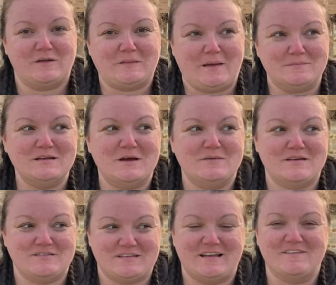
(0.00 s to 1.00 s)
Let me know what you
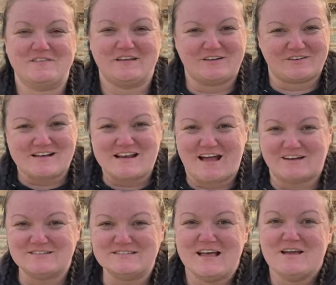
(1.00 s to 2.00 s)
think of the
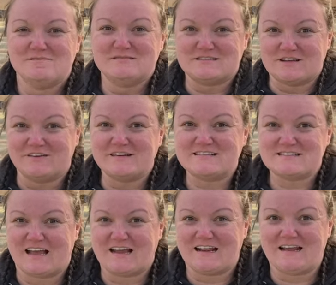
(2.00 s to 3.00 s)
greenhouse. I'm so
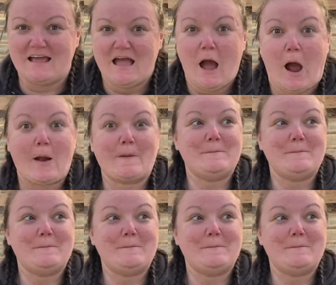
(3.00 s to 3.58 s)
excited. Our